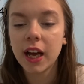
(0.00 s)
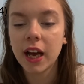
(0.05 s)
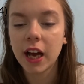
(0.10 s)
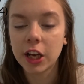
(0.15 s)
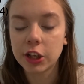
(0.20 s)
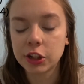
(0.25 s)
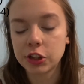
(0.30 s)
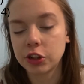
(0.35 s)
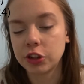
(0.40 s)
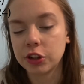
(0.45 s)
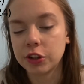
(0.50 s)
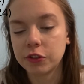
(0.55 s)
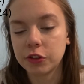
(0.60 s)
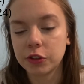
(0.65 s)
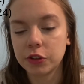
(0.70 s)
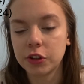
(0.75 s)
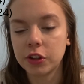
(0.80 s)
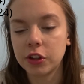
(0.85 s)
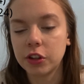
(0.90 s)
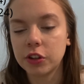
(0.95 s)
I shouldn't have
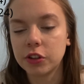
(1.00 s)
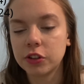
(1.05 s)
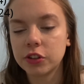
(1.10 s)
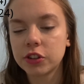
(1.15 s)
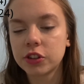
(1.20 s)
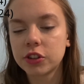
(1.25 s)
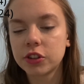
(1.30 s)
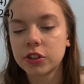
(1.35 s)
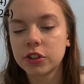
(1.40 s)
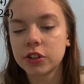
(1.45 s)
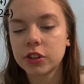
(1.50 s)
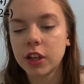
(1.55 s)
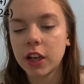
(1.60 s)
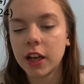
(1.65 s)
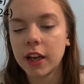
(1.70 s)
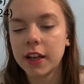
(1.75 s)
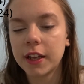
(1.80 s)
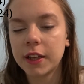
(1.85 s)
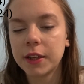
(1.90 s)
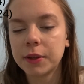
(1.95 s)
done the lunch,
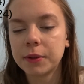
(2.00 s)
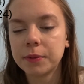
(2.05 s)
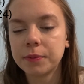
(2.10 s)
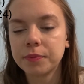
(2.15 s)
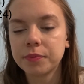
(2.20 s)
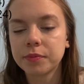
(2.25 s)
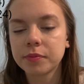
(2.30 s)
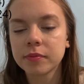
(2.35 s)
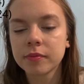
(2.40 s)
um,